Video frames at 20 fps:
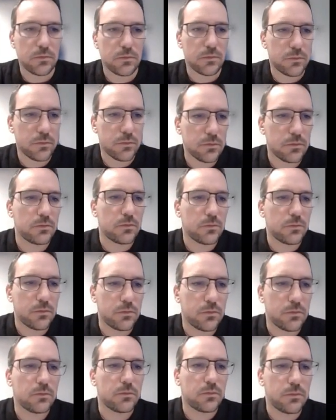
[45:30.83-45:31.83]

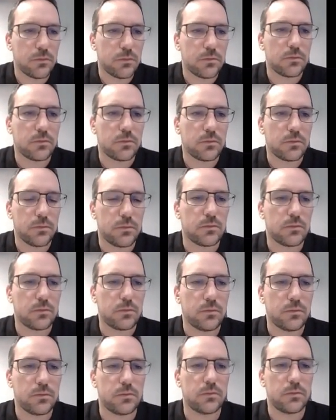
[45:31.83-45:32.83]

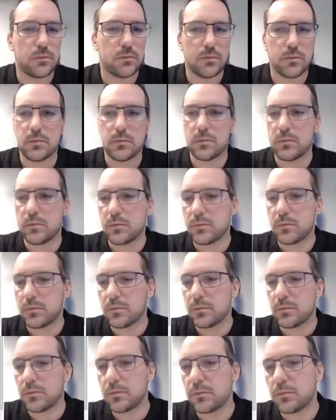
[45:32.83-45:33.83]

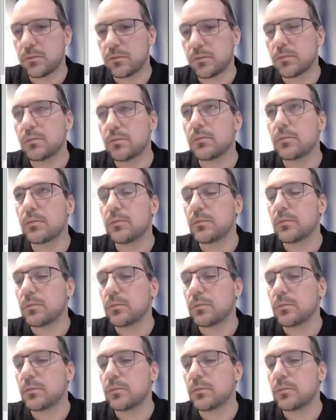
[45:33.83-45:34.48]
This person isn't speaking.